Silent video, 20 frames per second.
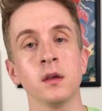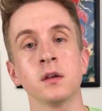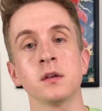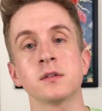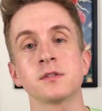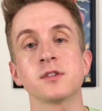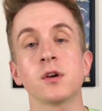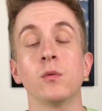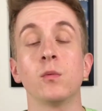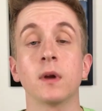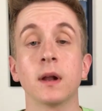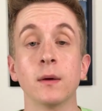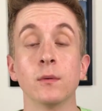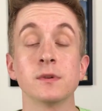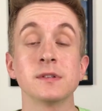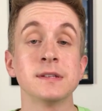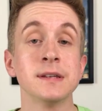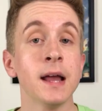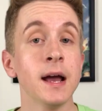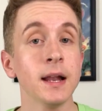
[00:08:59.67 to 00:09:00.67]
So what I was
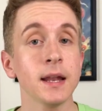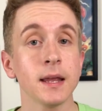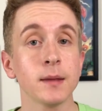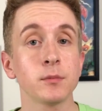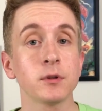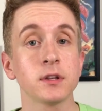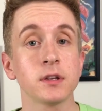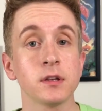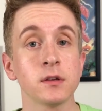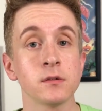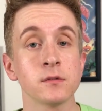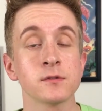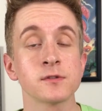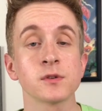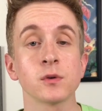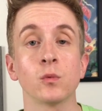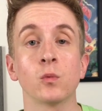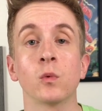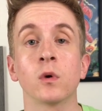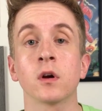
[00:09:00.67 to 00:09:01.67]
not able to use
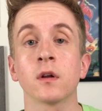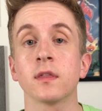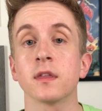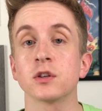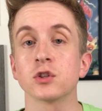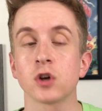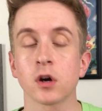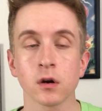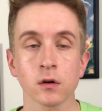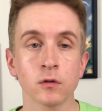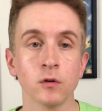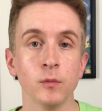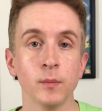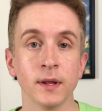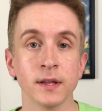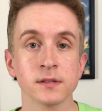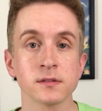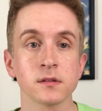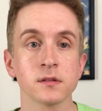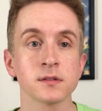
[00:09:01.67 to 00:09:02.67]
were the charcoal
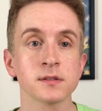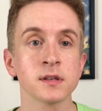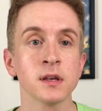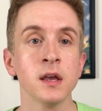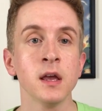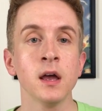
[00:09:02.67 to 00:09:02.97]
pencils.